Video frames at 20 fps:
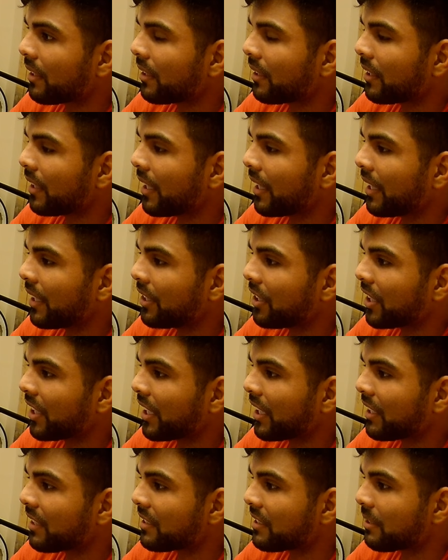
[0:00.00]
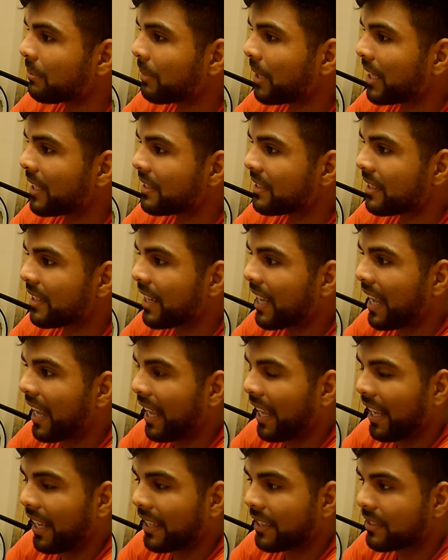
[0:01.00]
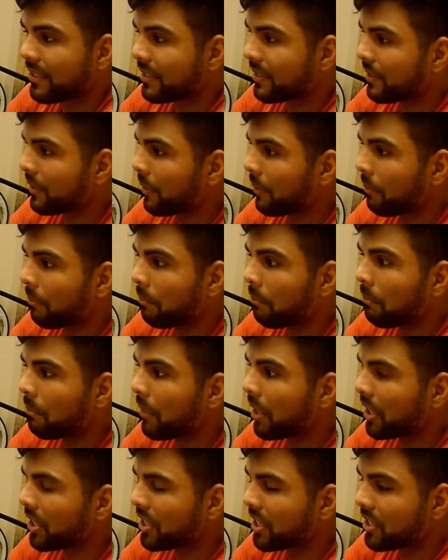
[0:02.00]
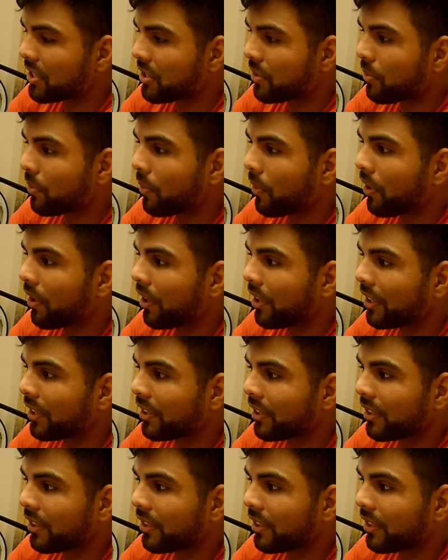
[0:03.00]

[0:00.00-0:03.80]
and you can customize it as much as you want.